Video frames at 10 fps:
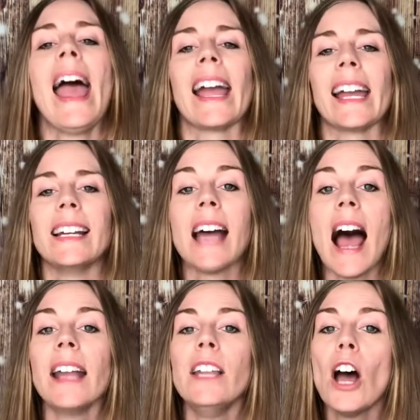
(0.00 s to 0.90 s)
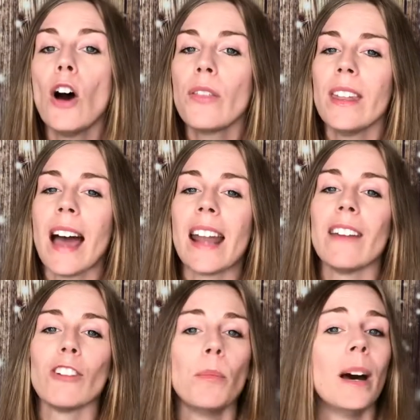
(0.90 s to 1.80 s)
And I know that not
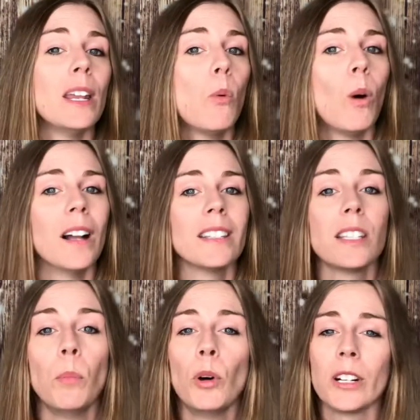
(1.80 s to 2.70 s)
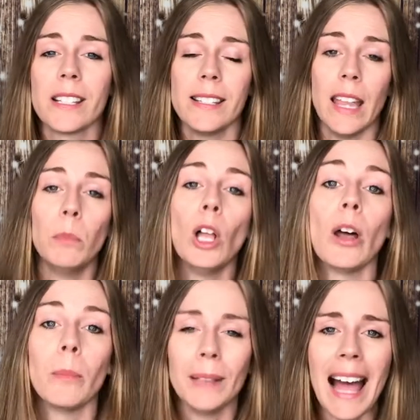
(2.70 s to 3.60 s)
everybody wants to put a stable
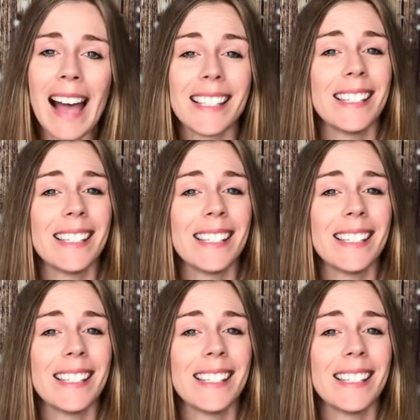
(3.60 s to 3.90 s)
on blast.